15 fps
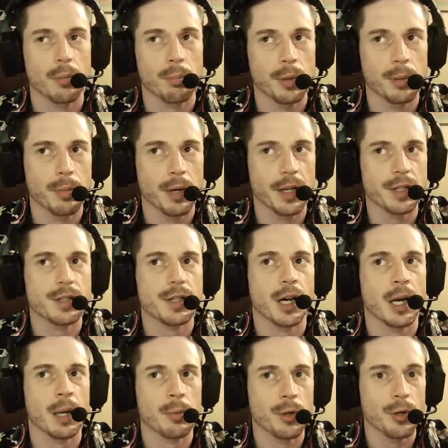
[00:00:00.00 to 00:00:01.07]
But by the
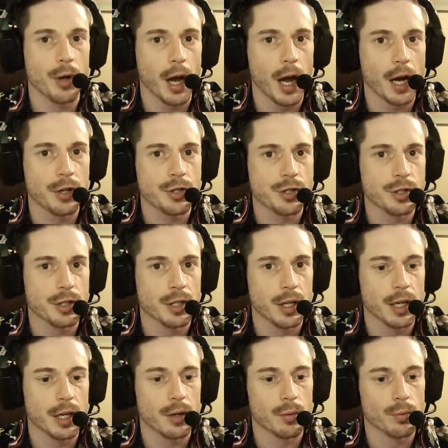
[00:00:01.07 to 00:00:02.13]
time you actually
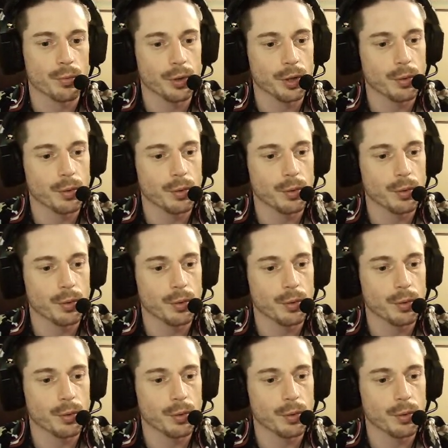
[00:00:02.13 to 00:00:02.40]
like really